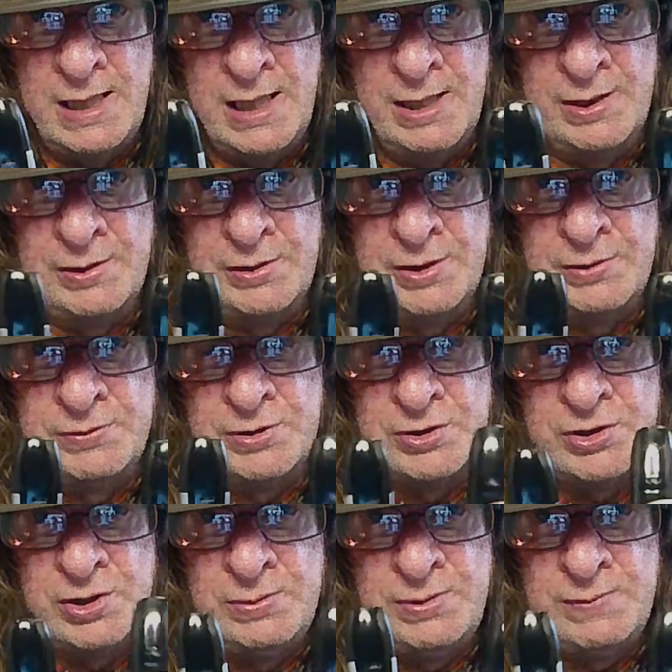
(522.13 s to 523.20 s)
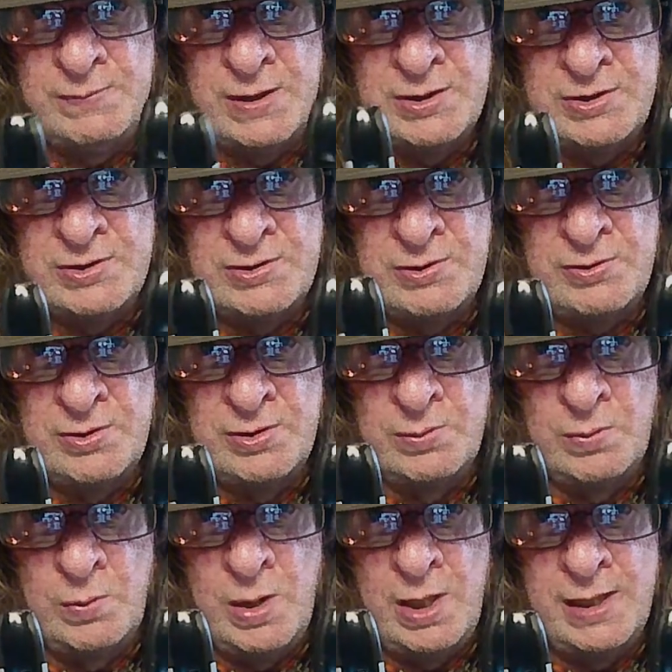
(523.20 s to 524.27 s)
And the two devices I
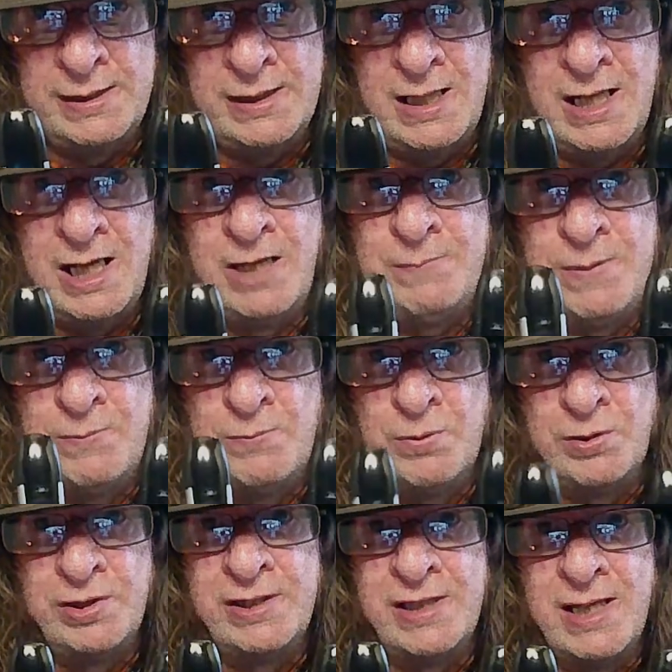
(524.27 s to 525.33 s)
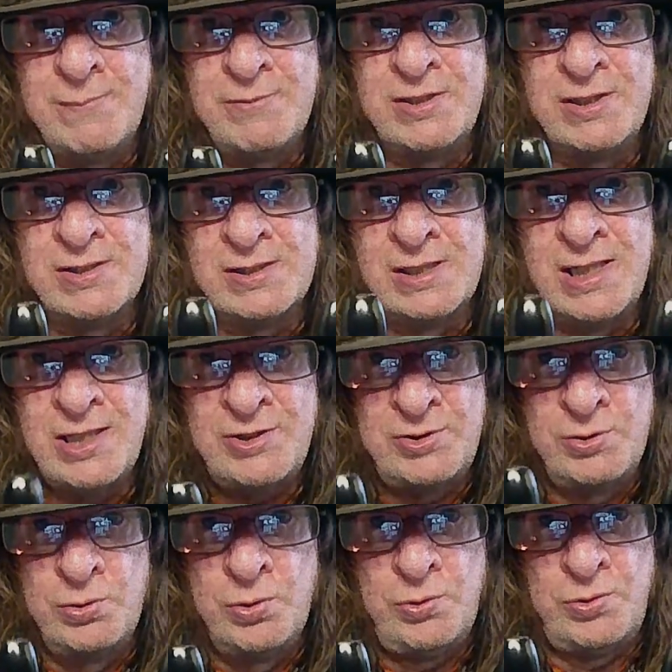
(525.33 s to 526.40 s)
threw away, I'd been running them since
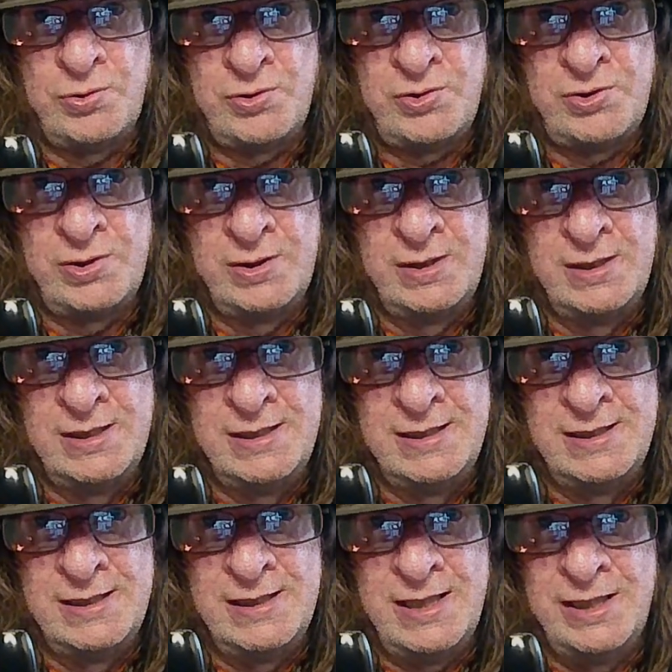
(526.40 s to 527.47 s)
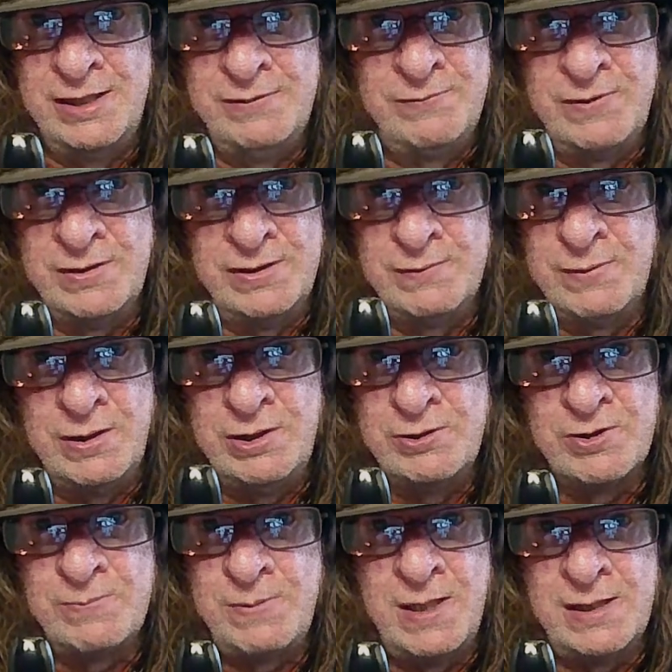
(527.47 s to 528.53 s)
last August. And they've only
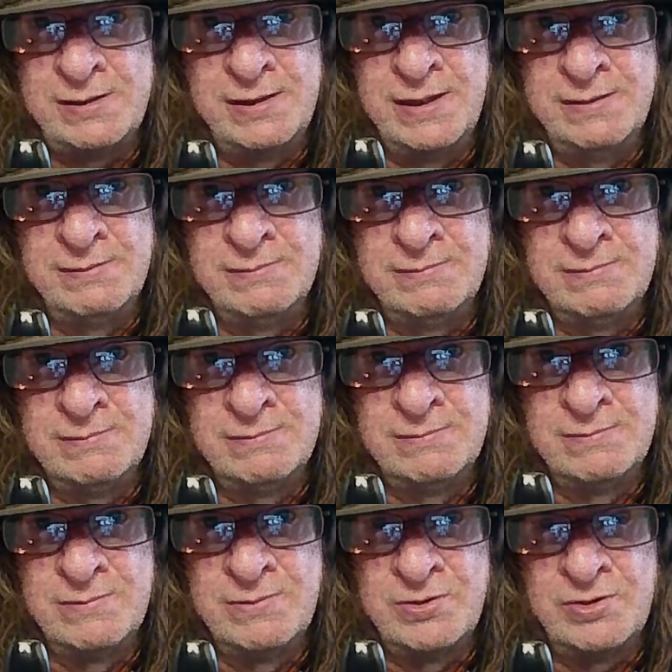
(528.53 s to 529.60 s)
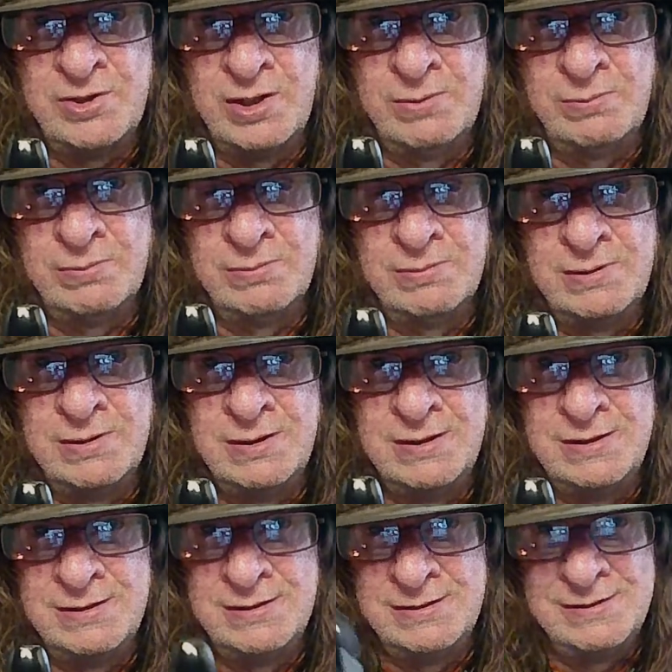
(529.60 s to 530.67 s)
just packed in. So
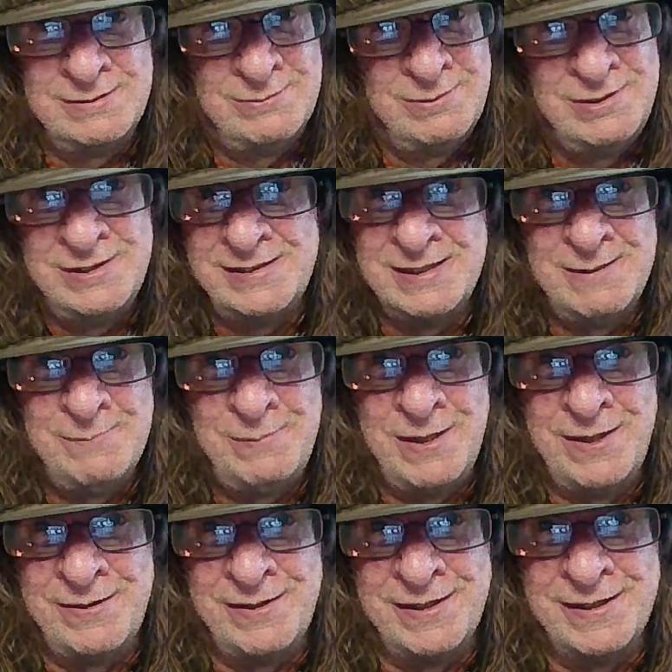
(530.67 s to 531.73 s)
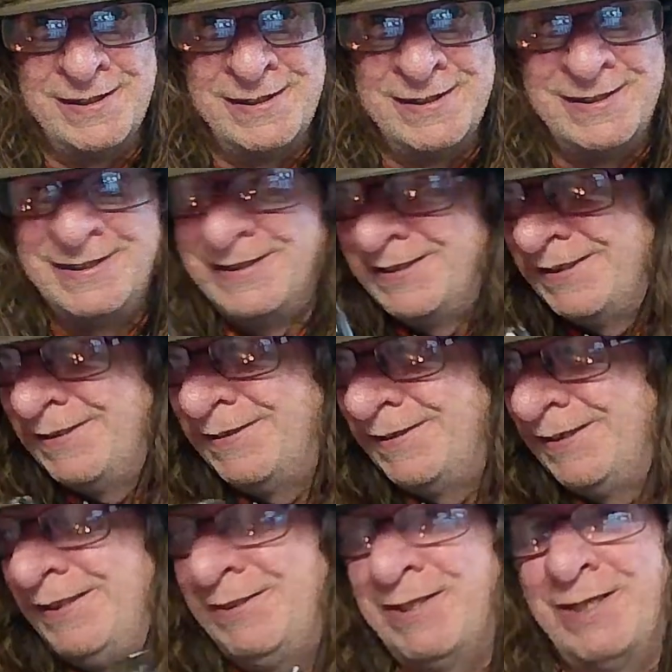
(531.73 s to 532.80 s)
when you think about it,
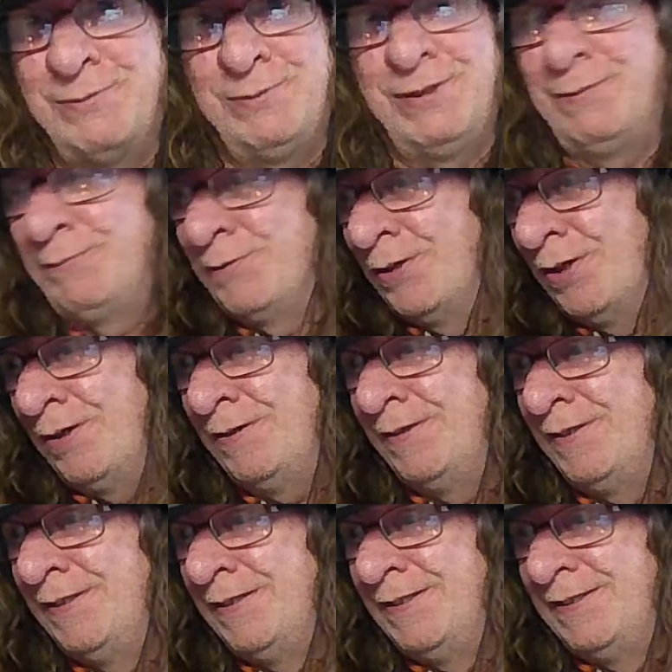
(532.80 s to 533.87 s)
you know, you've got